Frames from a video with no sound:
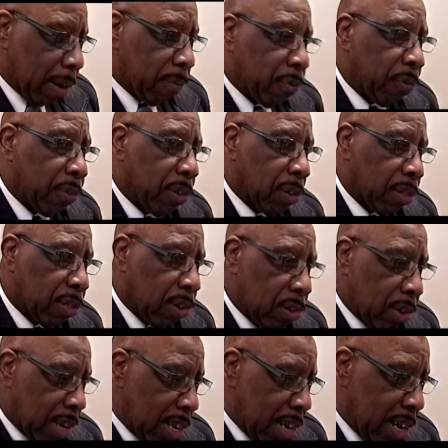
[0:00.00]
But for
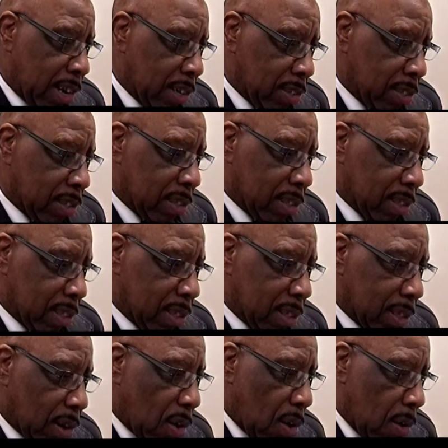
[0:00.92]
30 years,
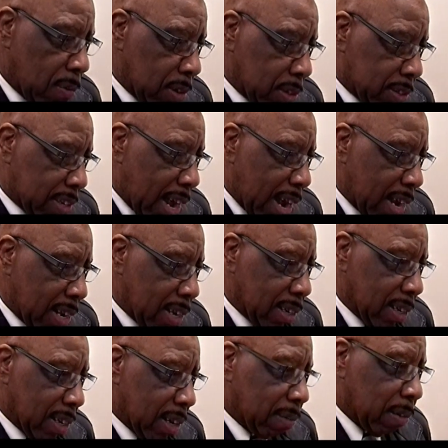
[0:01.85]
the
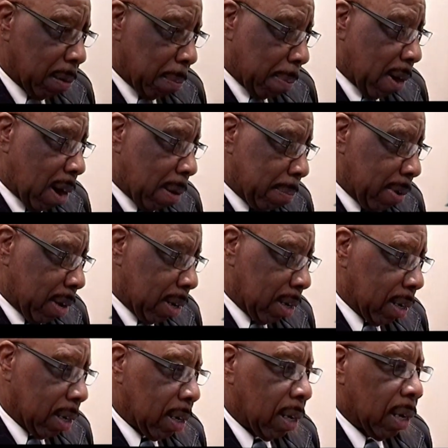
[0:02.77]
oversight of the department
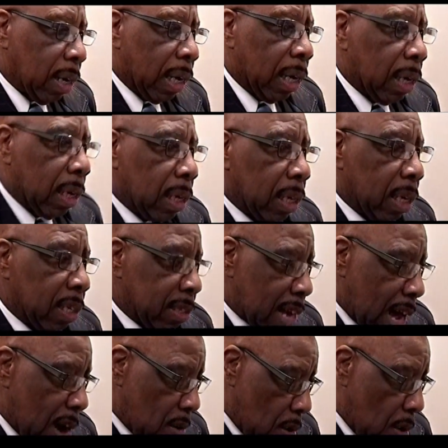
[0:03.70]

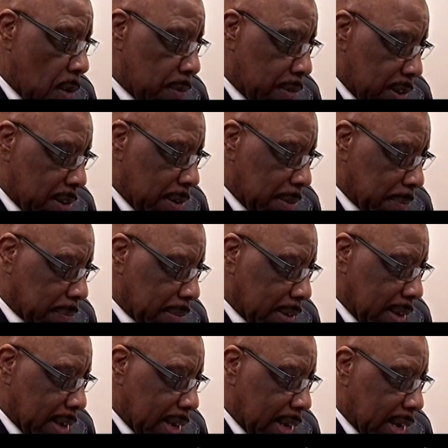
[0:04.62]
is now over,
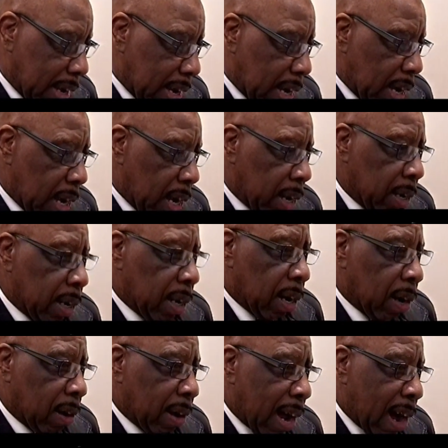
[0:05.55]
and
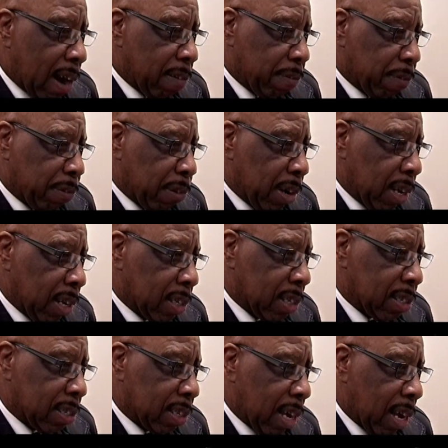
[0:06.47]
they are now free
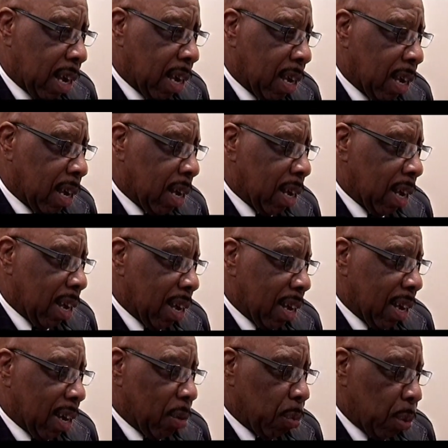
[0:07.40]
to say,
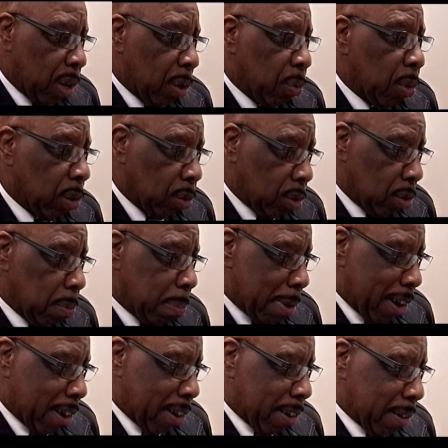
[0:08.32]
we will do
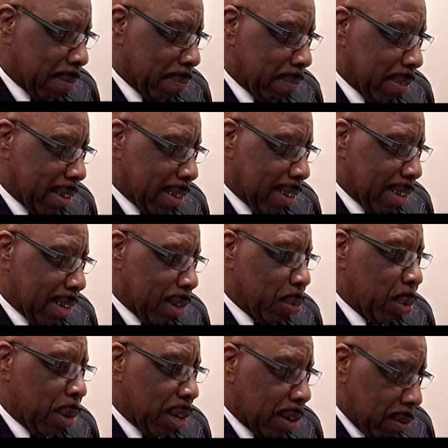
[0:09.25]
better,
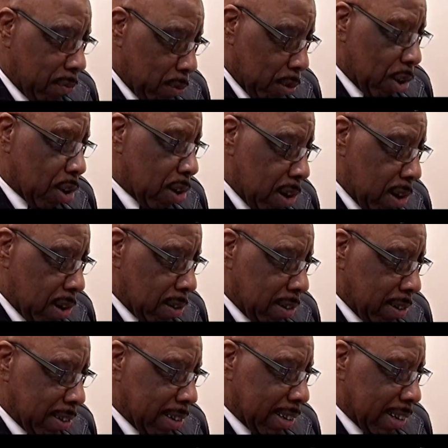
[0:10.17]
we've
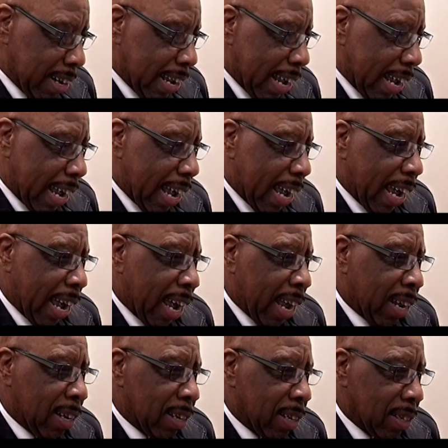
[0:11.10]
learned,
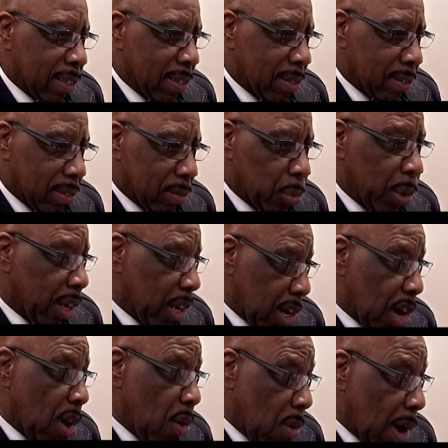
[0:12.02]
and we
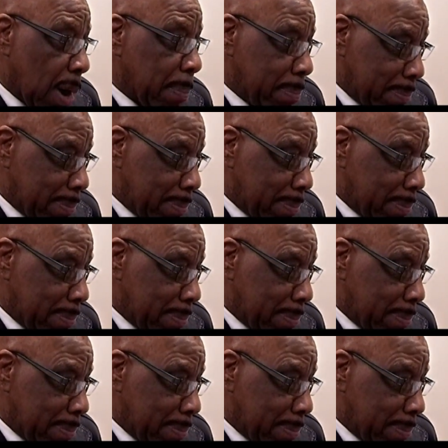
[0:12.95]
can go up